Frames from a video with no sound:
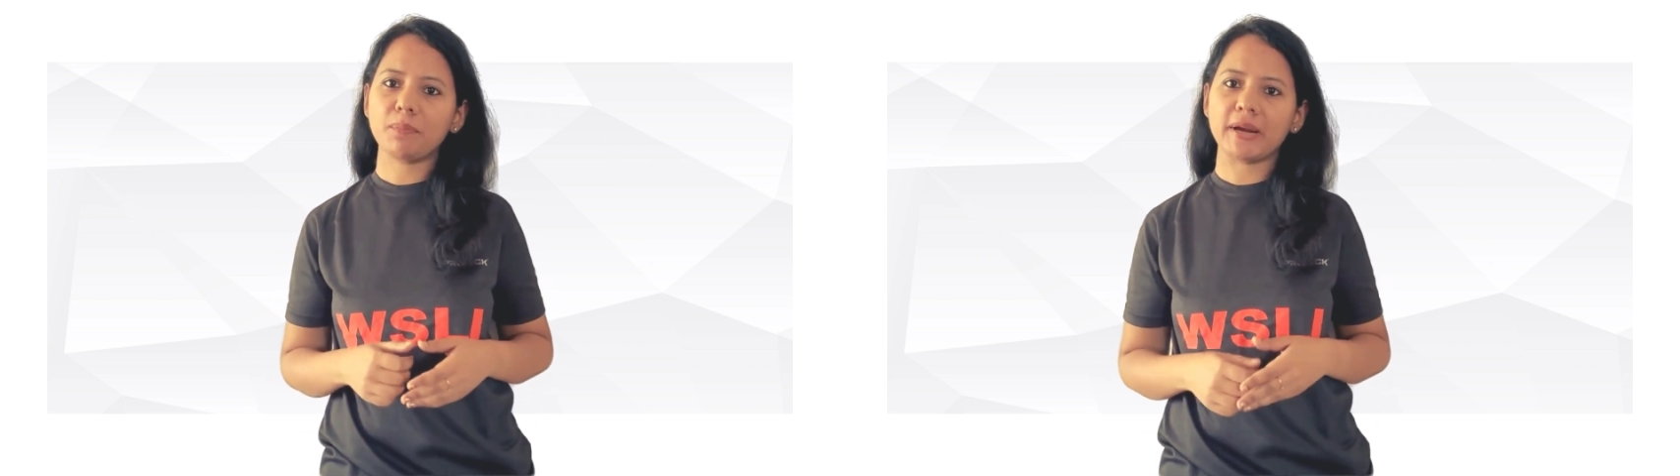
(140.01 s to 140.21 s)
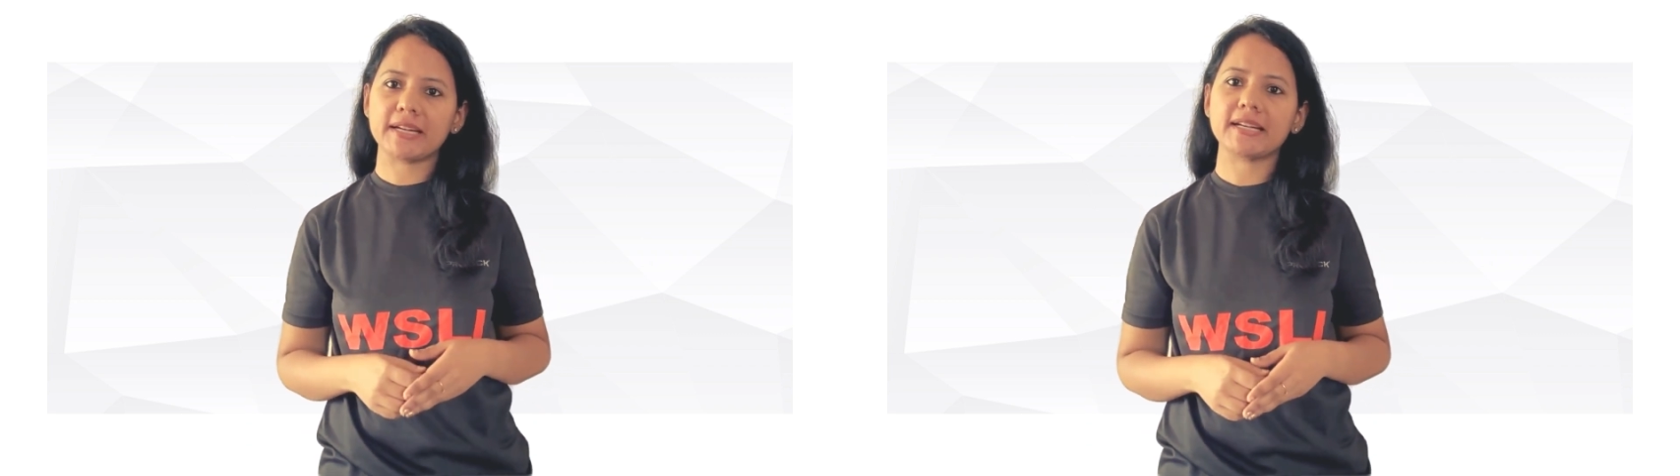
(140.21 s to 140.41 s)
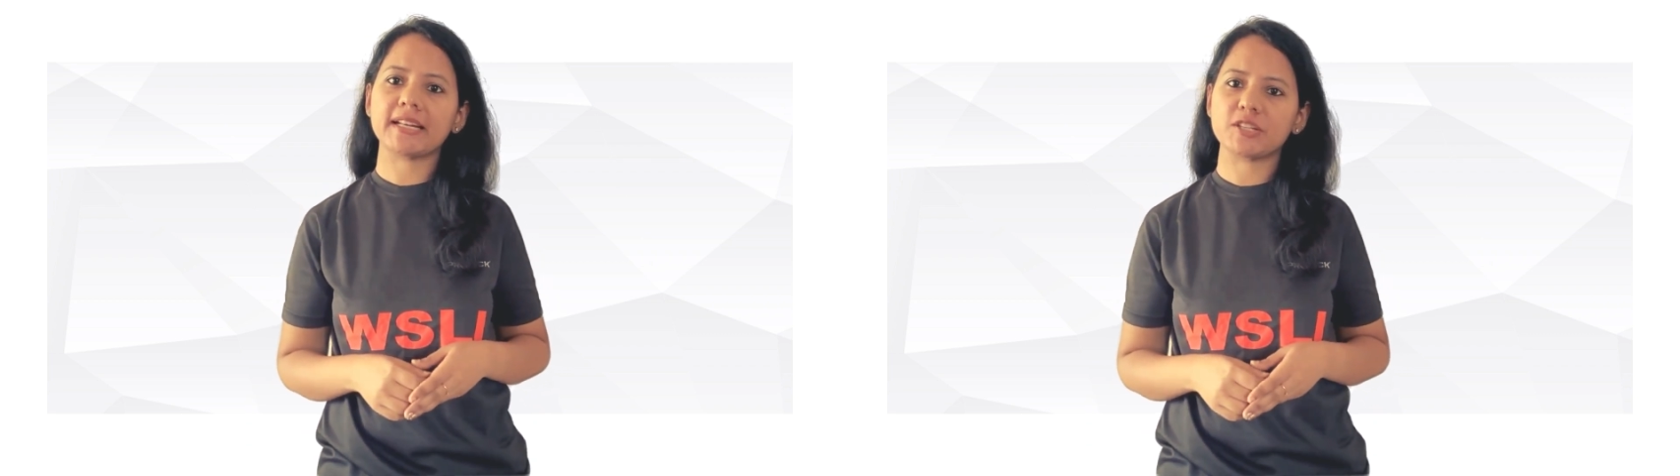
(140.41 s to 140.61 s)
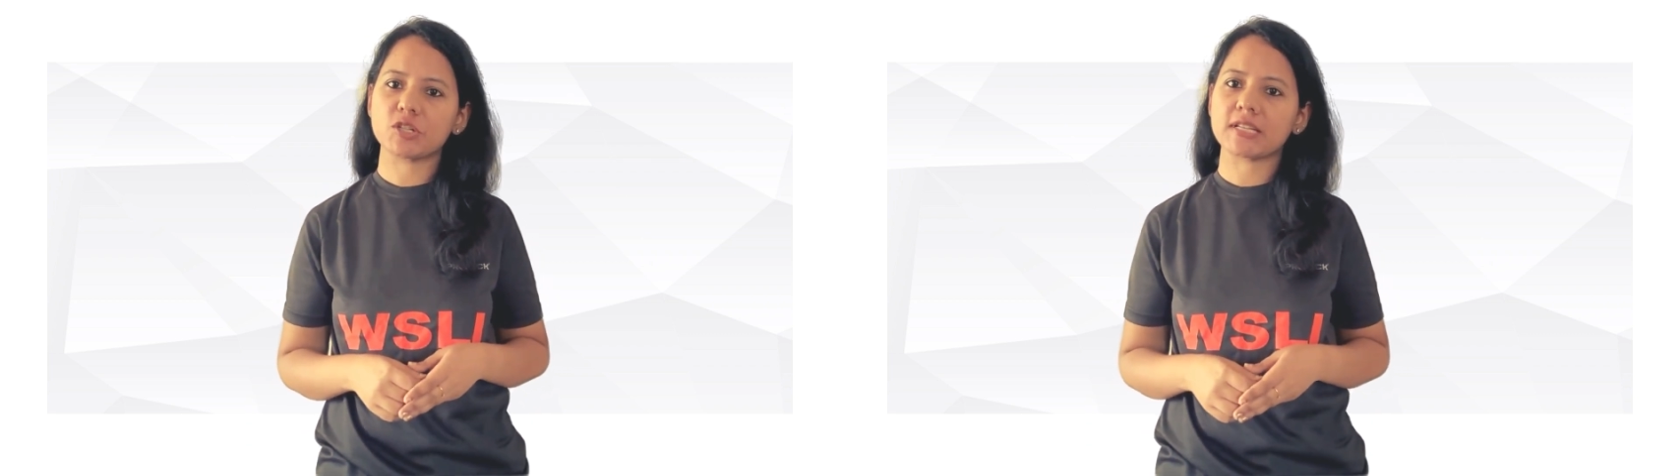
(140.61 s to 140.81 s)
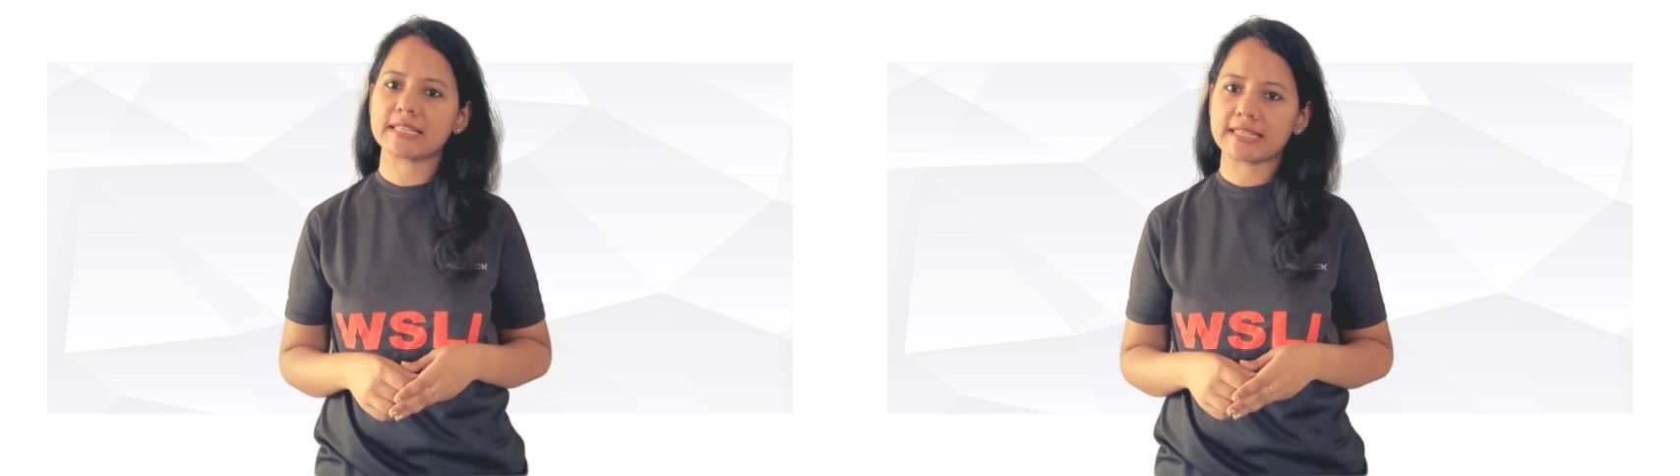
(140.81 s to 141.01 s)
Patent
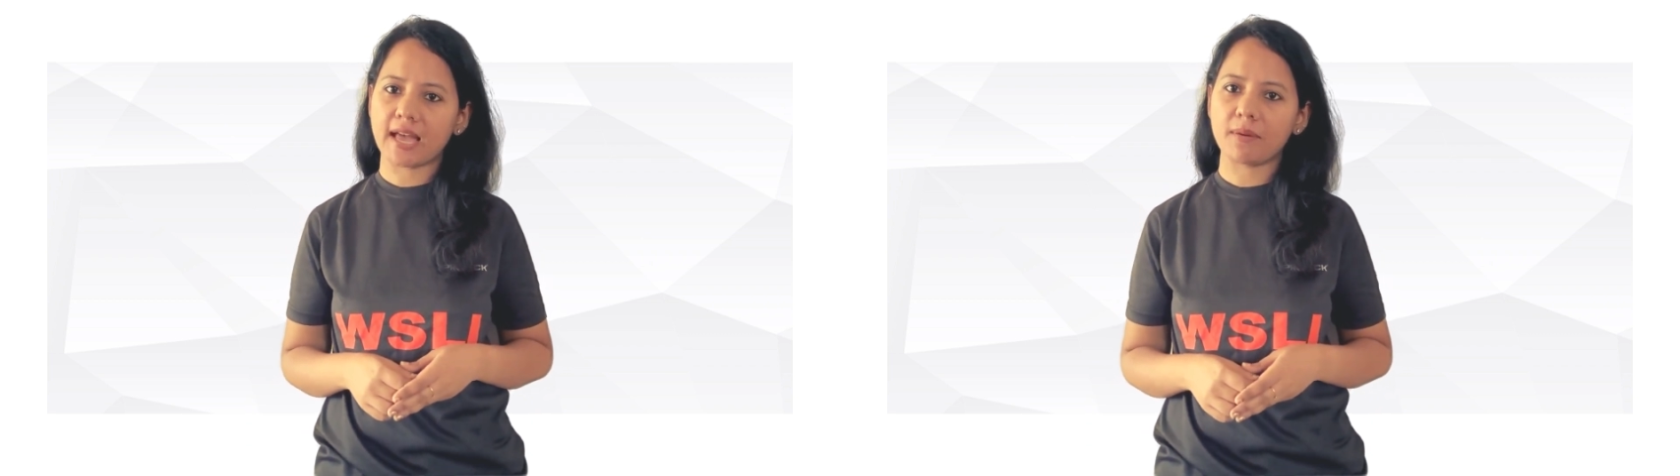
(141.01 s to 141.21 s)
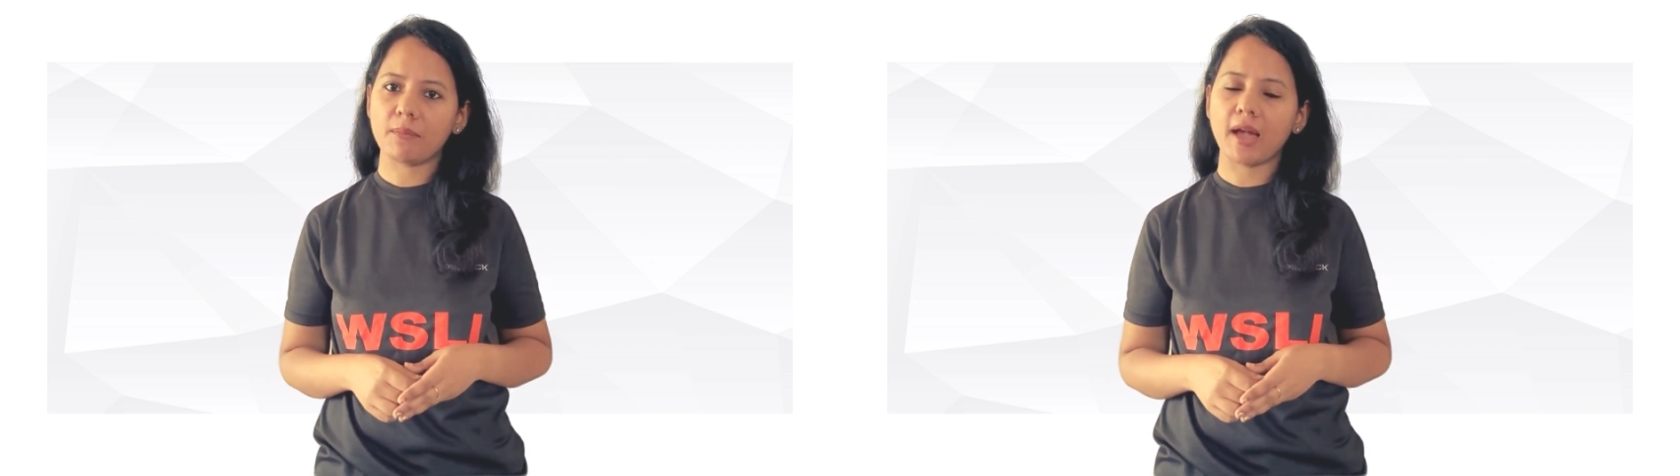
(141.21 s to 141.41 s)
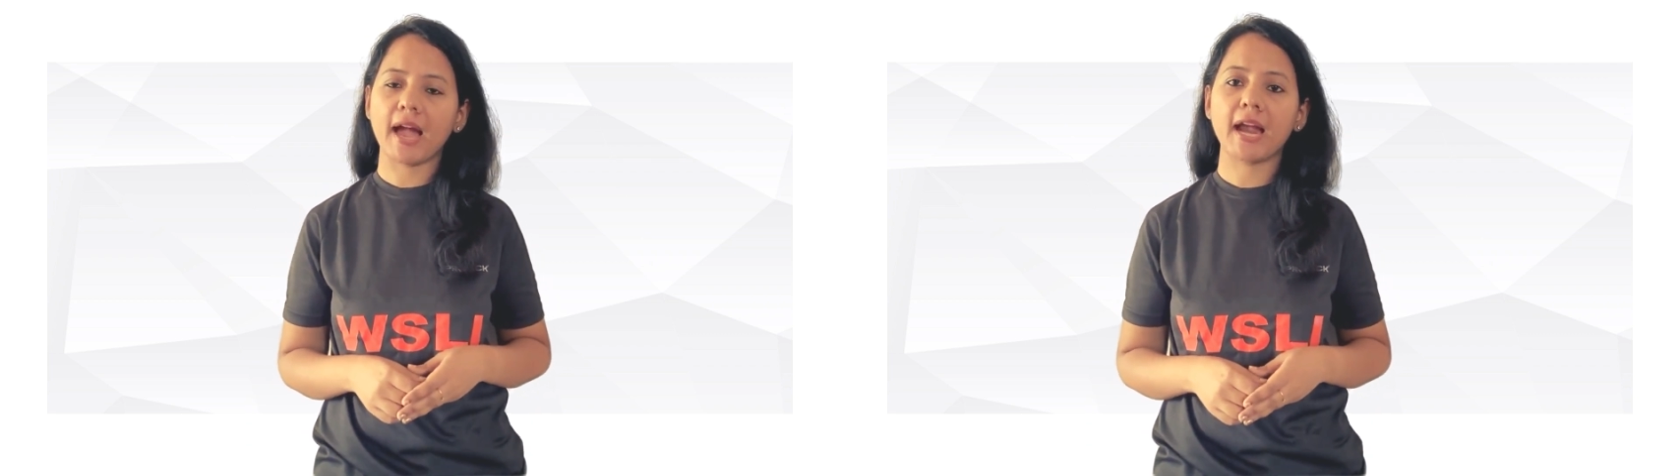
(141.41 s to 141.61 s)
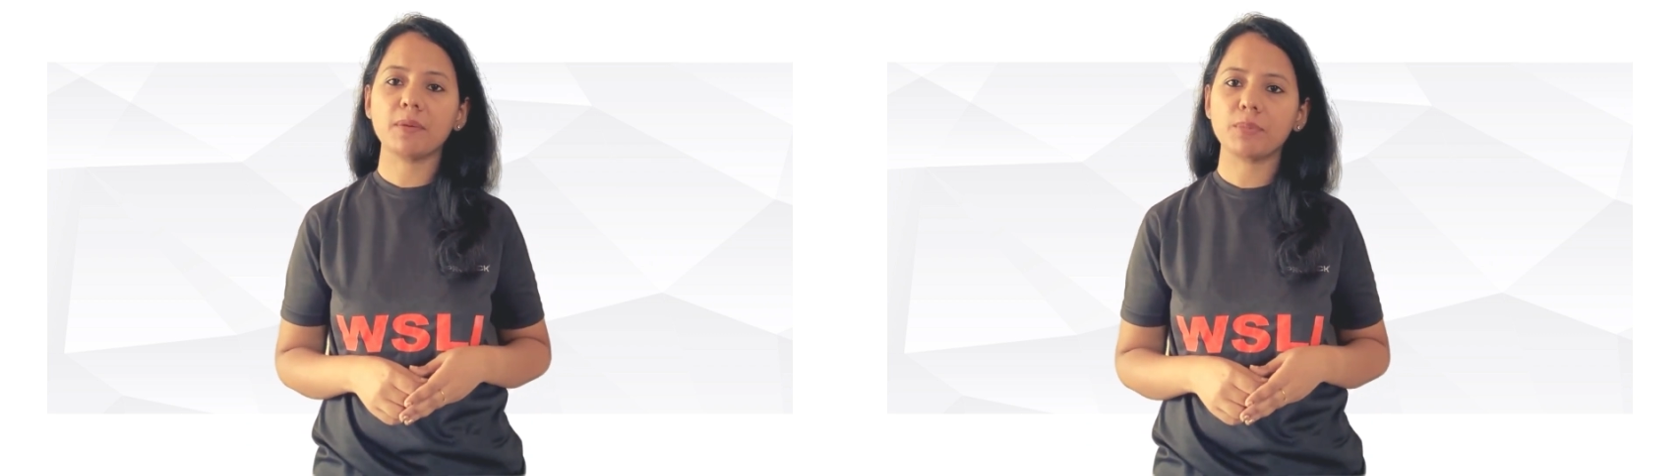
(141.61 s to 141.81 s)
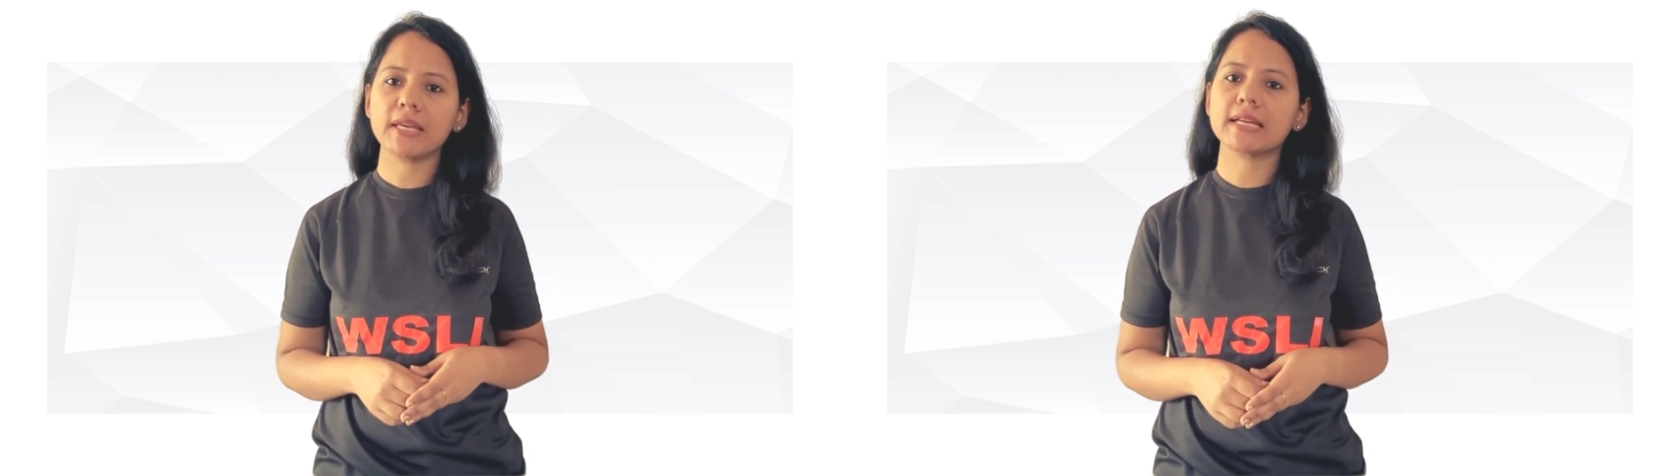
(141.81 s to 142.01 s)
Agent exam
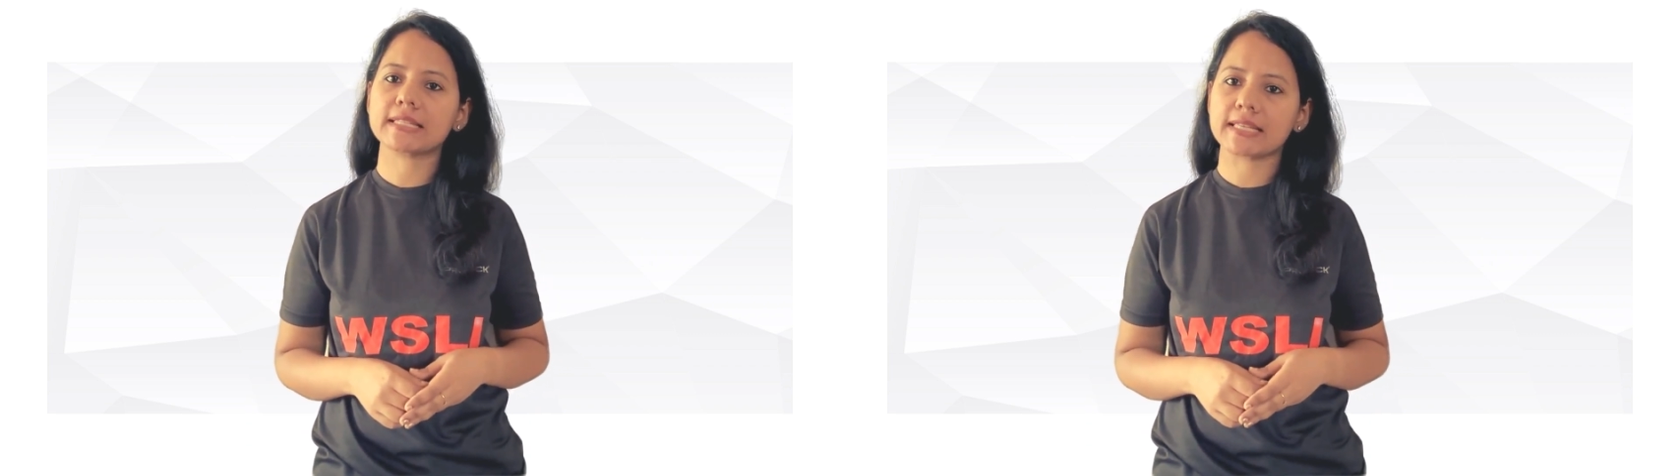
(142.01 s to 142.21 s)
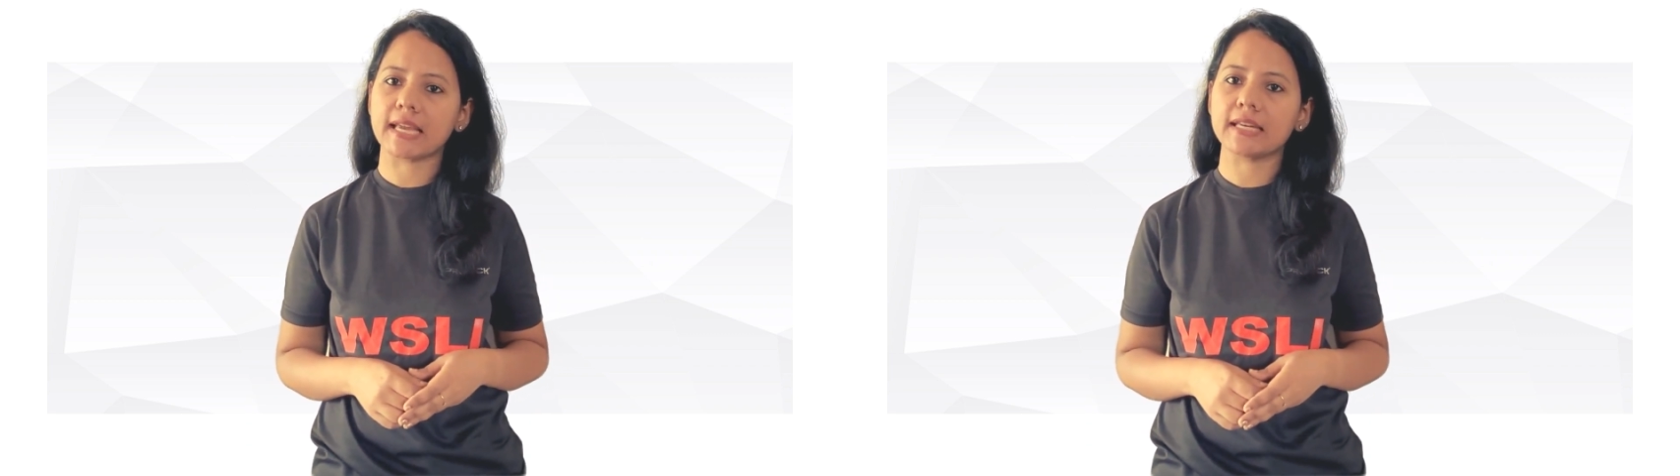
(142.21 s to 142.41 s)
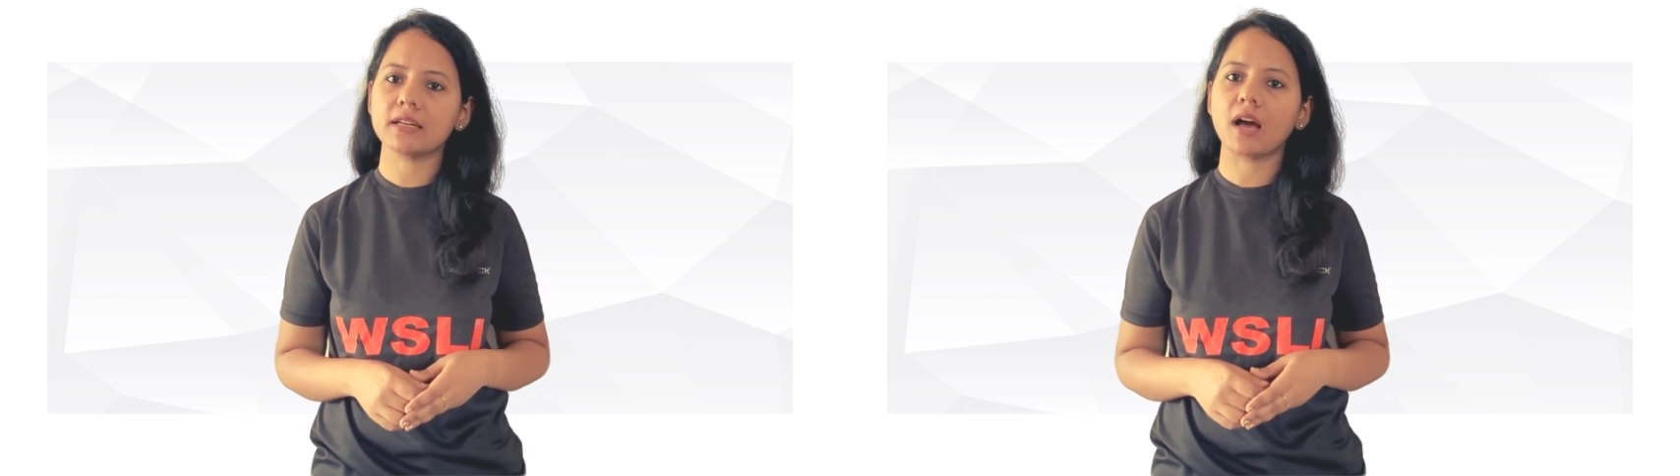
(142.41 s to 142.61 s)
and being assigned